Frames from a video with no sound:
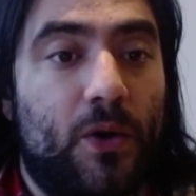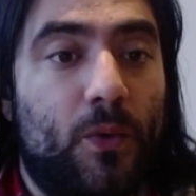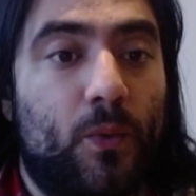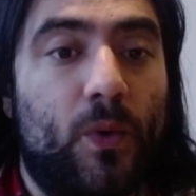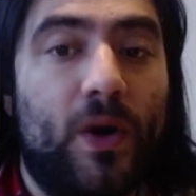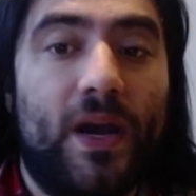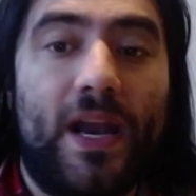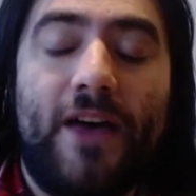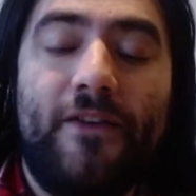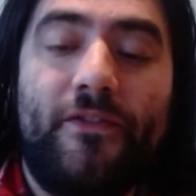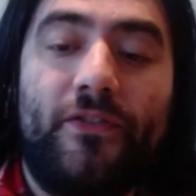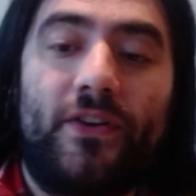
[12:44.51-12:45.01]

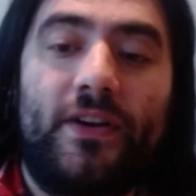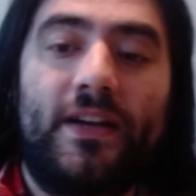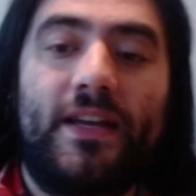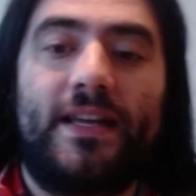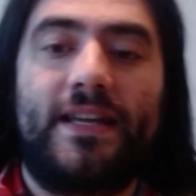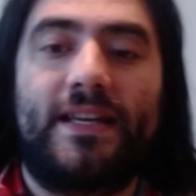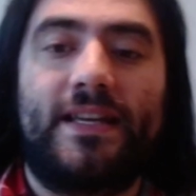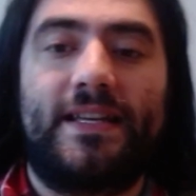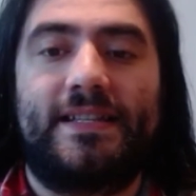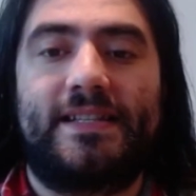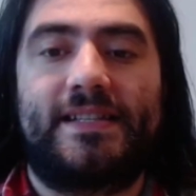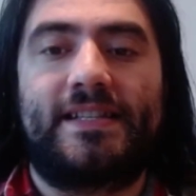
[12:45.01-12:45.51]
whatever it
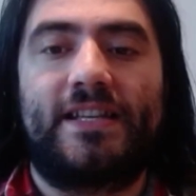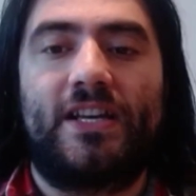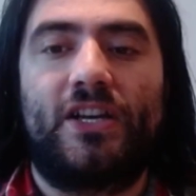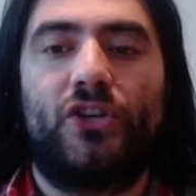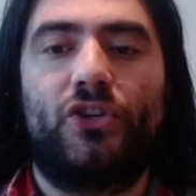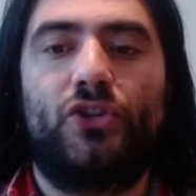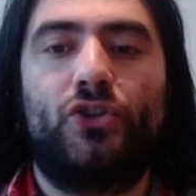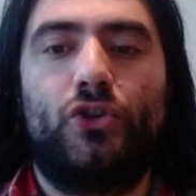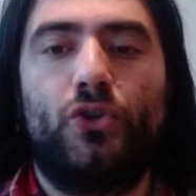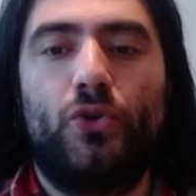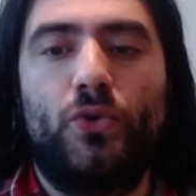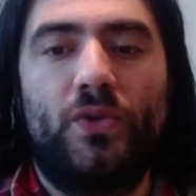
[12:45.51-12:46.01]
is
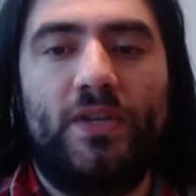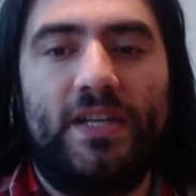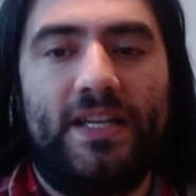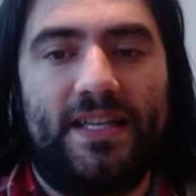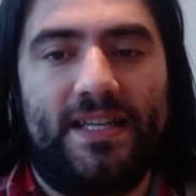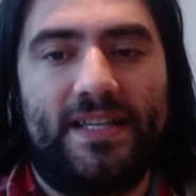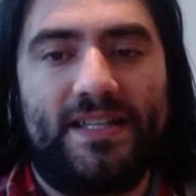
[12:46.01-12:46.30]
you need